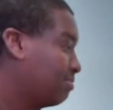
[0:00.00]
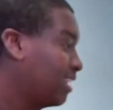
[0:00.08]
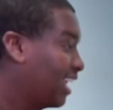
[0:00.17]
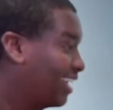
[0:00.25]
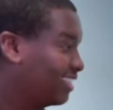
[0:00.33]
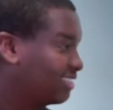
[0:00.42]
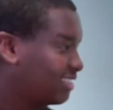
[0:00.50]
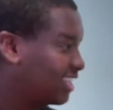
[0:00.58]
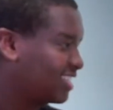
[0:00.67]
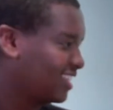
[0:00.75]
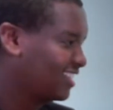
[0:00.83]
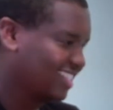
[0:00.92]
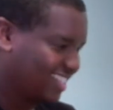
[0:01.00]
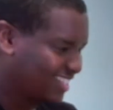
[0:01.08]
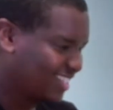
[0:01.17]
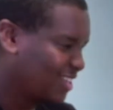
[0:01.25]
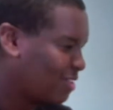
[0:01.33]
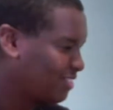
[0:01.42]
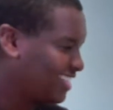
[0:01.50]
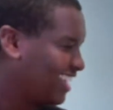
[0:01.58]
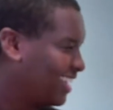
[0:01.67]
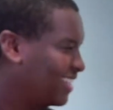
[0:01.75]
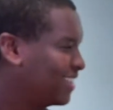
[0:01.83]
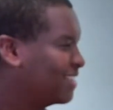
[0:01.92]
Bismillah. All right. That's, that's all we
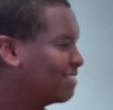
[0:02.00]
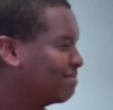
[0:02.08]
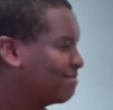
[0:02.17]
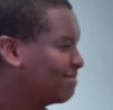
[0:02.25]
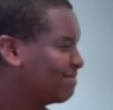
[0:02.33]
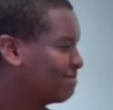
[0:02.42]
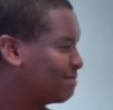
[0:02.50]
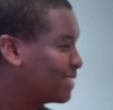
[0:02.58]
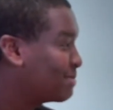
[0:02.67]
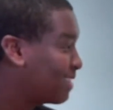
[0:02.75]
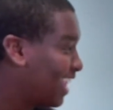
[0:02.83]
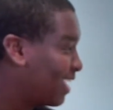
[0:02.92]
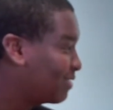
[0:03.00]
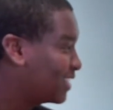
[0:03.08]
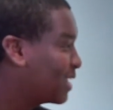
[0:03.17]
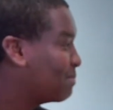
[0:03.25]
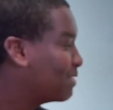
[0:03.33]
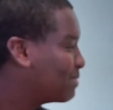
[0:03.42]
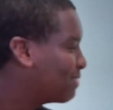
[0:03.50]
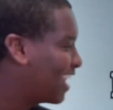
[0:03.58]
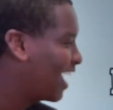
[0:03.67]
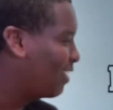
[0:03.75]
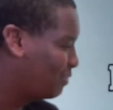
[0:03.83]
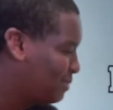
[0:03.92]
say. Huh? Bismillah. We say
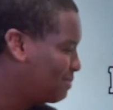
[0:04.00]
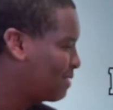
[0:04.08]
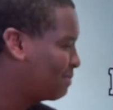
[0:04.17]
Bismillah.